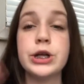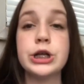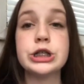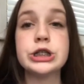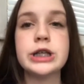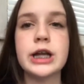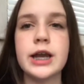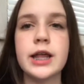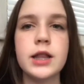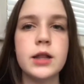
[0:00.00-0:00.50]
you're
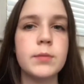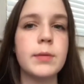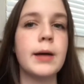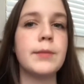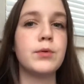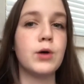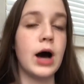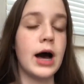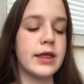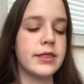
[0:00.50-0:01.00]
studying the
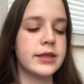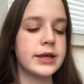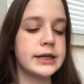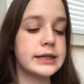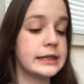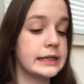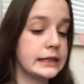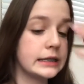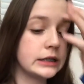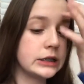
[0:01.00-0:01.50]
Bible, I think
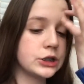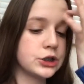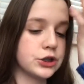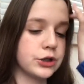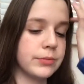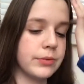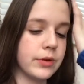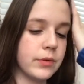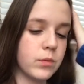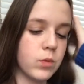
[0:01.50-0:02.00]
it's
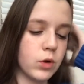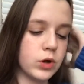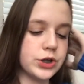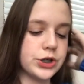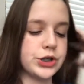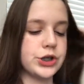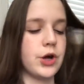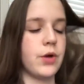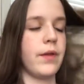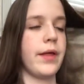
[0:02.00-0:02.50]
extremely important
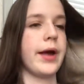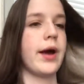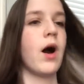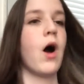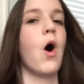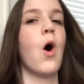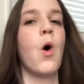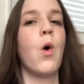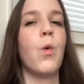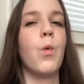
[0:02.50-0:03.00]
to know
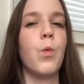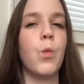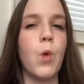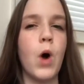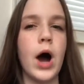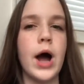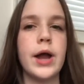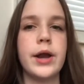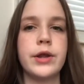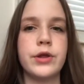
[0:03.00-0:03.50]

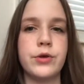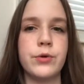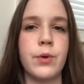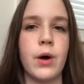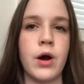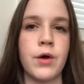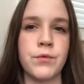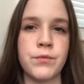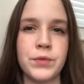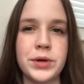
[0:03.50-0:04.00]
what you
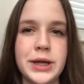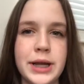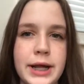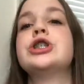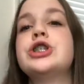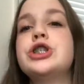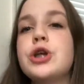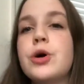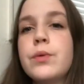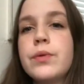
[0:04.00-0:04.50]
are reading.
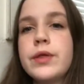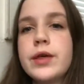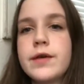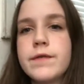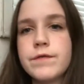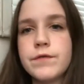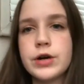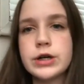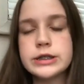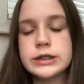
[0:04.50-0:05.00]
So the
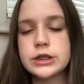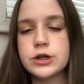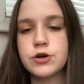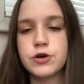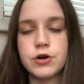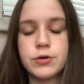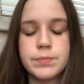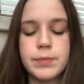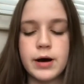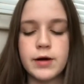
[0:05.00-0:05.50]
first
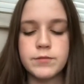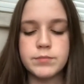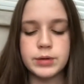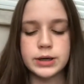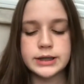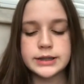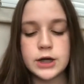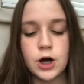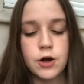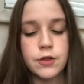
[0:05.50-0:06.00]
group of
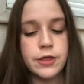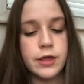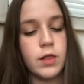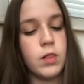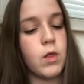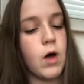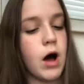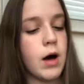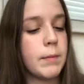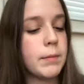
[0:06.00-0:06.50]
books are the
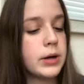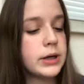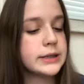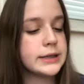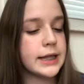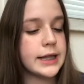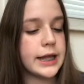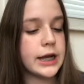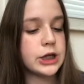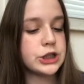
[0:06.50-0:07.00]
law books,
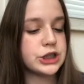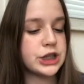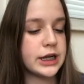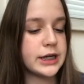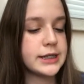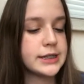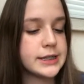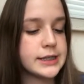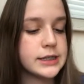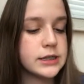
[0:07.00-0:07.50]
and they are
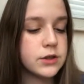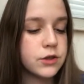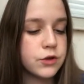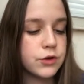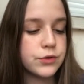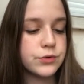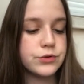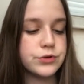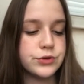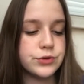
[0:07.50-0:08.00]
Genesis
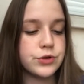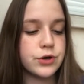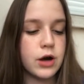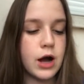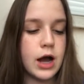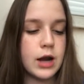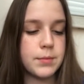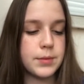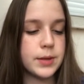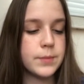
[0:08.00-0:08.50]
through
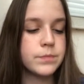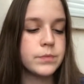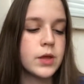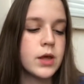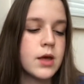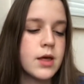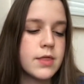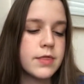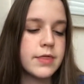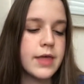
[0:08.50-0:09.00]
Deuteronomy.
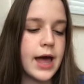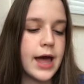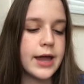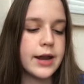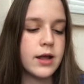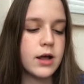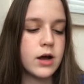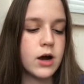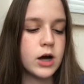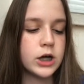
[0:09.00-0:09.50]

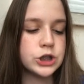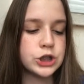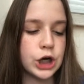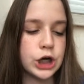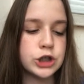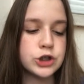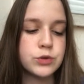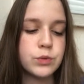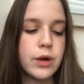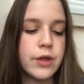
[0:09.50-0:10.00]
Then
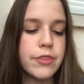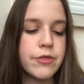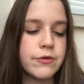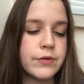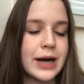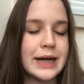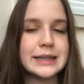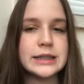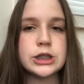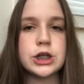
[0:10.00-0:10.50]
Joshua through
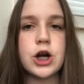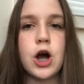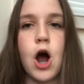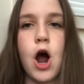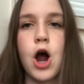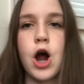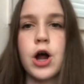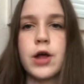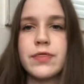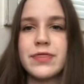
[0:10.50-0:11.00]
Esther
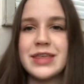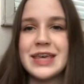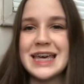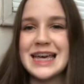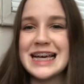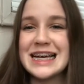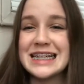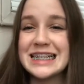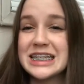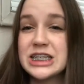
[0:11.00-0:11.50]
are the
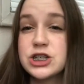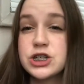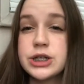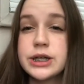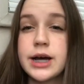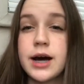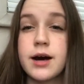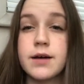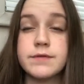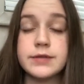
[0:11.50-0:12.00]

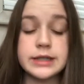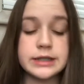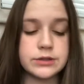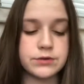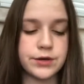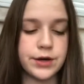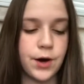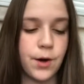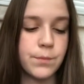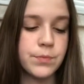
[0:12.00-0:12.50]
history of
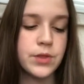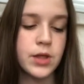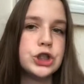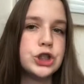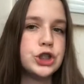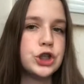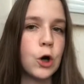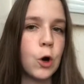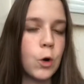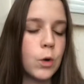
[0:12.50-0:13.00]
Israel.
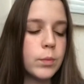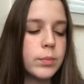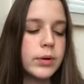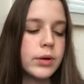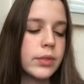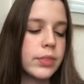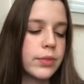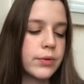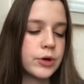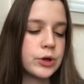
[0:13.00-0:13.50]
Job
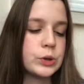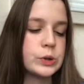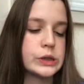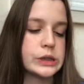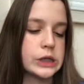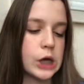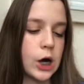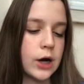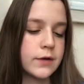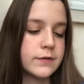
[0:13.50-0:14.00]
through
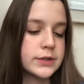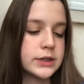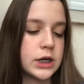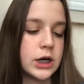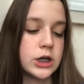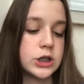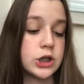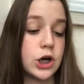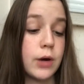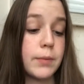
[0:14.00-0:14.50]
Song of
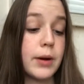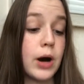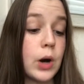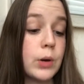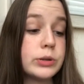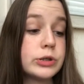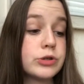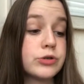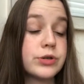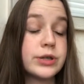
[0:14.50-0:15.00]
Songs are
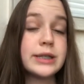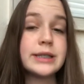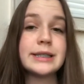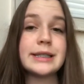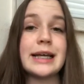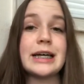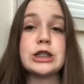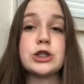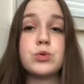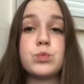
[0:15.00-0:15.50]
poetry
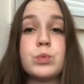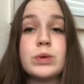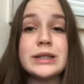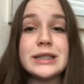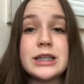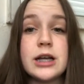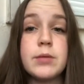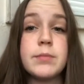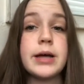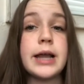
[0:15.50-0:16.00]
/
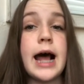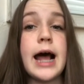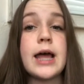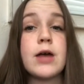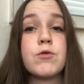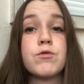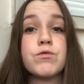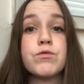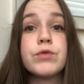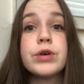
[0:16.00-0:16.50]
wisdom, and I
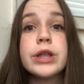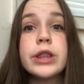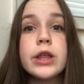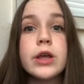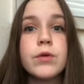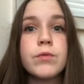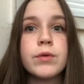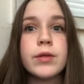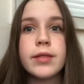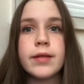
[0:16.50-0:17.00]

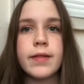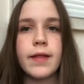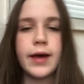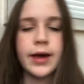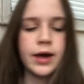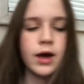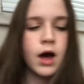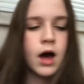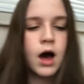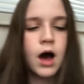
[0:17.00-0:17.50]
really
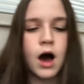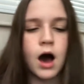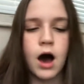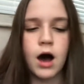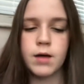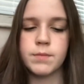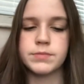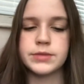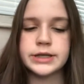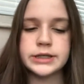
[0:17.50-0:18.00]
like
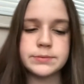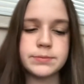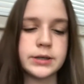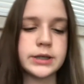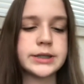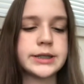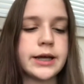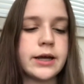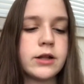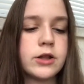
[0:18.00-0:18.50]
these
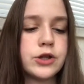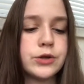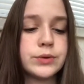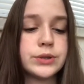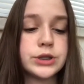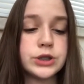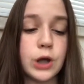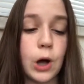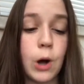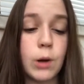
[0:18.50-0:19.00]
books. They include
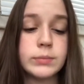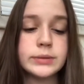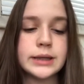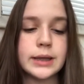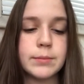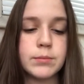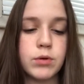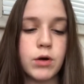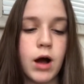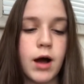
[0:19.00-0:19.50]
Psalms
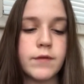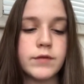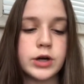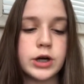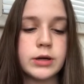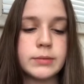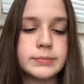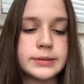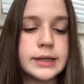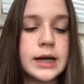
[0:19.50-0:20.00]
and
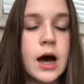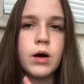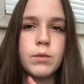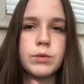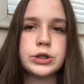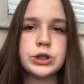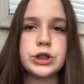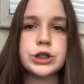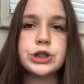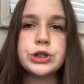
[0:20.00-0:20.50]
Proverbs,
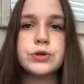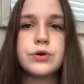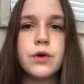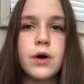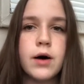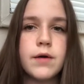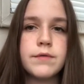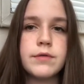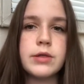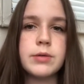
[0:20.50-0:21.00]
which are two
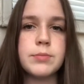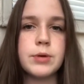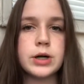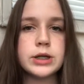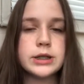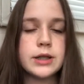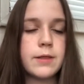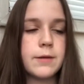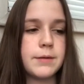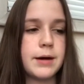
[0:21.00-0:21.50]
of the
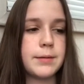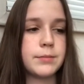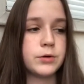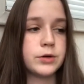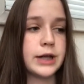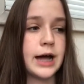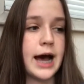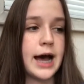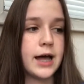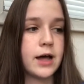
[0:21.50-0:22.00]
books of the Bible
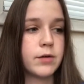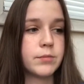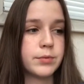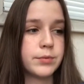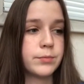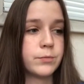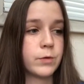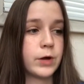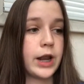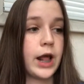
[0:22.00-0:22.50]
that I have
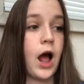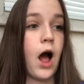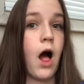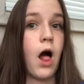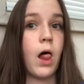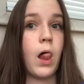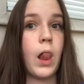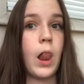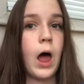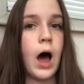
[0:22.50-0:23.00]
been reading a
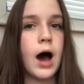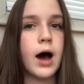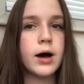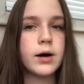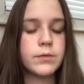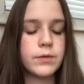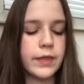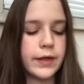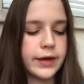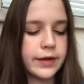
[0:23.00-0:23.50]
lot
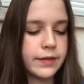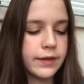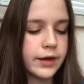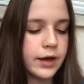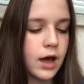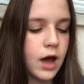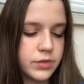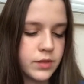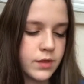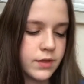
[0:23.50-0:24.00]

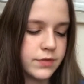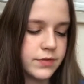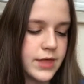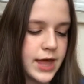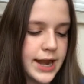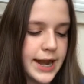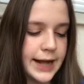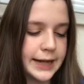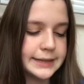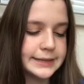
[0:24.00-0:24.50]
lately.
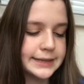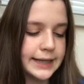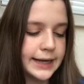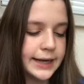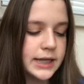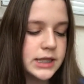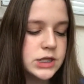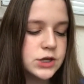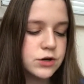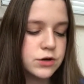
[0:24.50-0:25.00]
Then
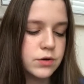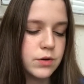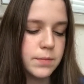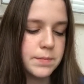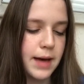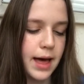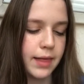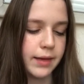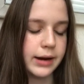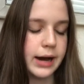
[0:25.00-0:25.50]
Isaiah through
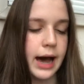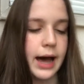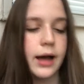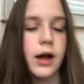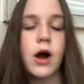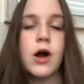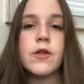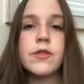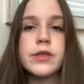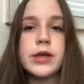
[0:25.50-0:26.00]
Malachi
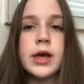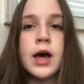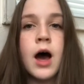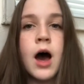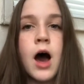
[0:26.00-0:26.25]
are the